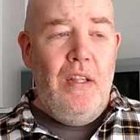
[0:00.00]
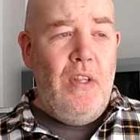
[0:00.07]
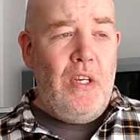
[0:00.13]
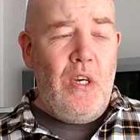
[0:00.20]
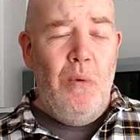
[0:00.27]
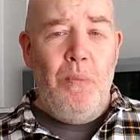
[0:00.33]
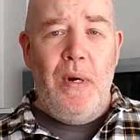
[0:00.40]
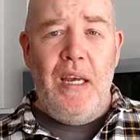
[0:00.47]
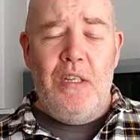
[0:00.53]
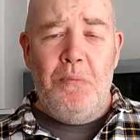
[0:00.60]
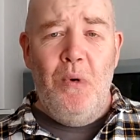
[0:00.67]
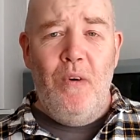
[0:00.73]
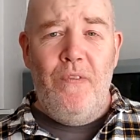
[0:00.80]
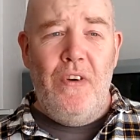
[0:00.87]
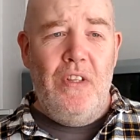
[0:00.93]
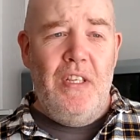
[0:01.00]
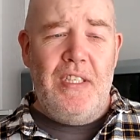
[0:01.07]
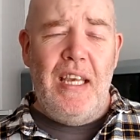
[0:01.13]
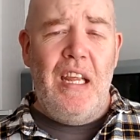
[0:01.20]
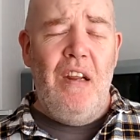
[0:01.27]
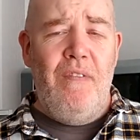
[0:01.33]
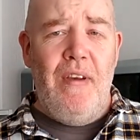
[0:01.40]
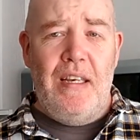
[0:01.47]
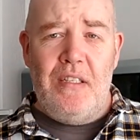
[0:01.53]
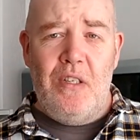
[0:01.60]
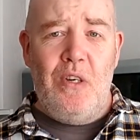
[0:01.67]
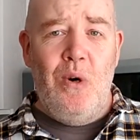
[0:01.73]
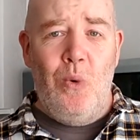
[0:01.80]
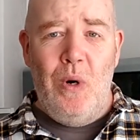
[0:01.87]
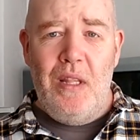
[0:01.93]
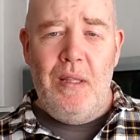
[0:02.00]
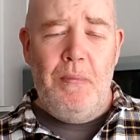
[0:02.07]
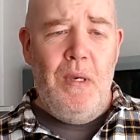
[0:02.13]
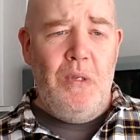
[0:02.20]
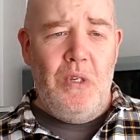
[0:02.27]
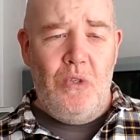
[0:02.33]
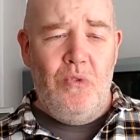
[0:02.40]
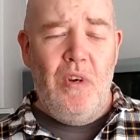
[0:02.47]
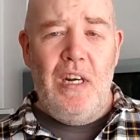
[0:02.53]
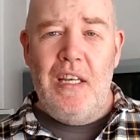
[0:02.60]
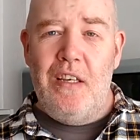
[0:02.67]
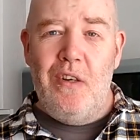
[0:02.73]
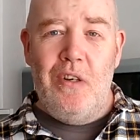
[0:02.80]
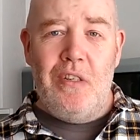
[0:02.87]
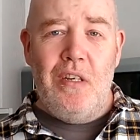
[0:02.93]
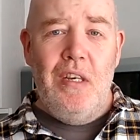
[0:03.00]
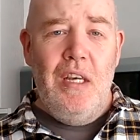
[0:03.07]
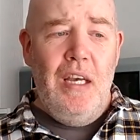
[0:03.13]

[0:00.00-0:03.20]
The gunplay is more fun. The sound effects are cooler. The music's really good.